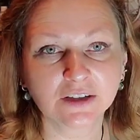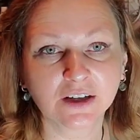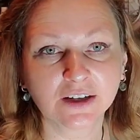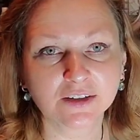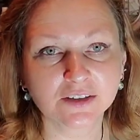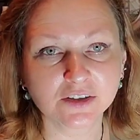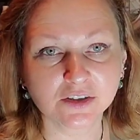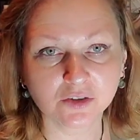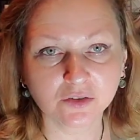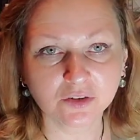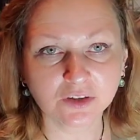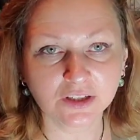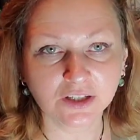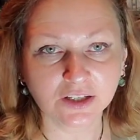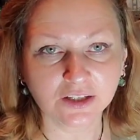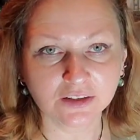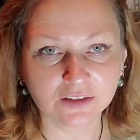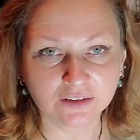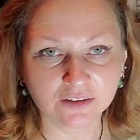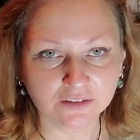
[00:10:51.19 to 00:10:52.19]
I saw
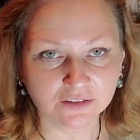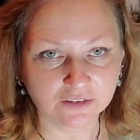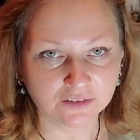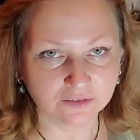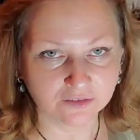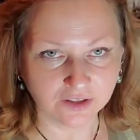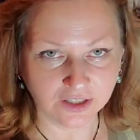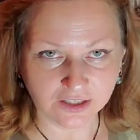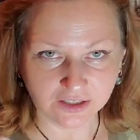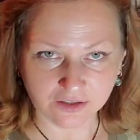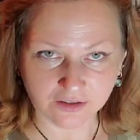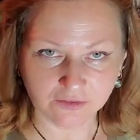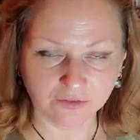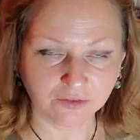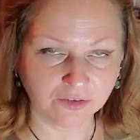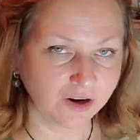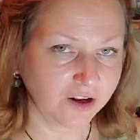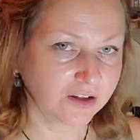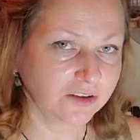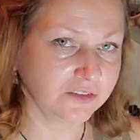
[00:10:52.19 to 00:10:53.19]
that right in
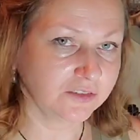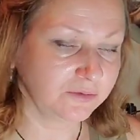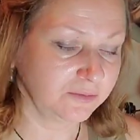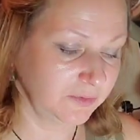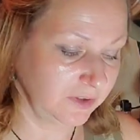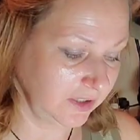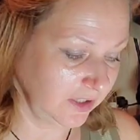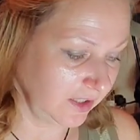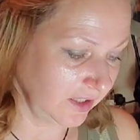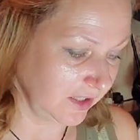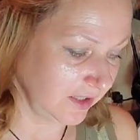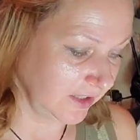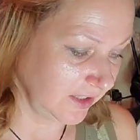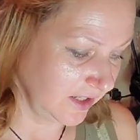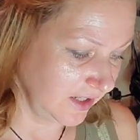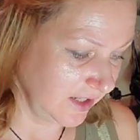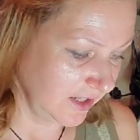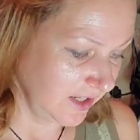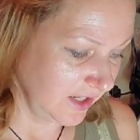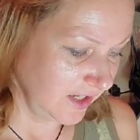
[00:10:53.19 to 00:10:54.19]
front of me, and
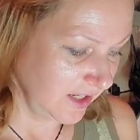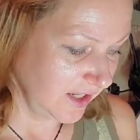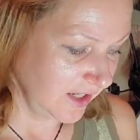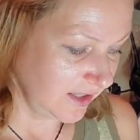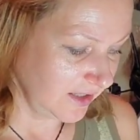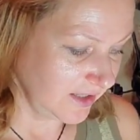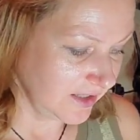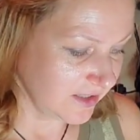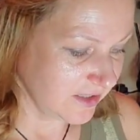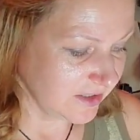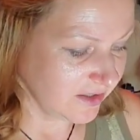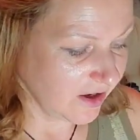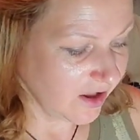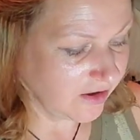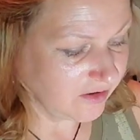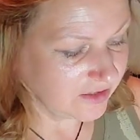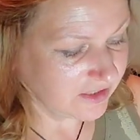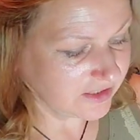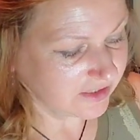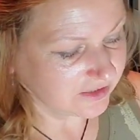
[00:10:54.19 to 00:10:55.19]
this
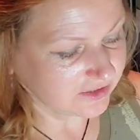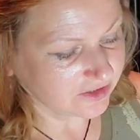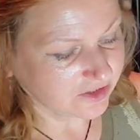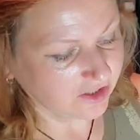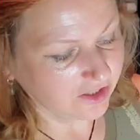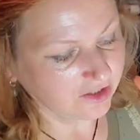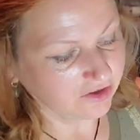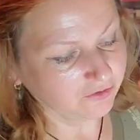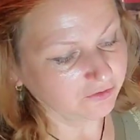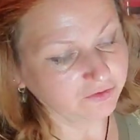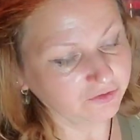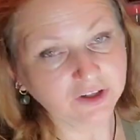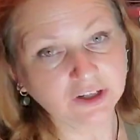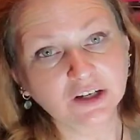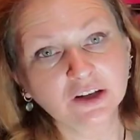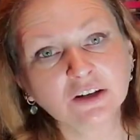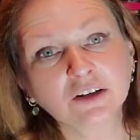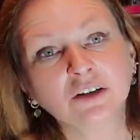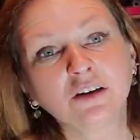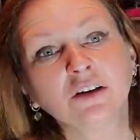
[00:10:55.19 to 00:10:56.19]
color is actually
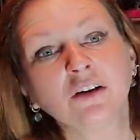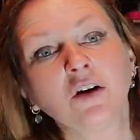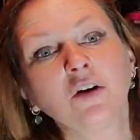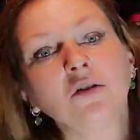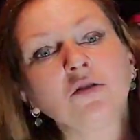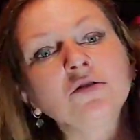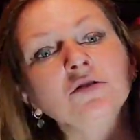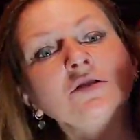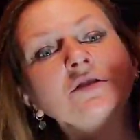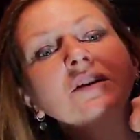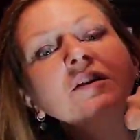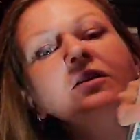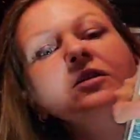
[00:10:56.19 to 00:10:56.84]
very close,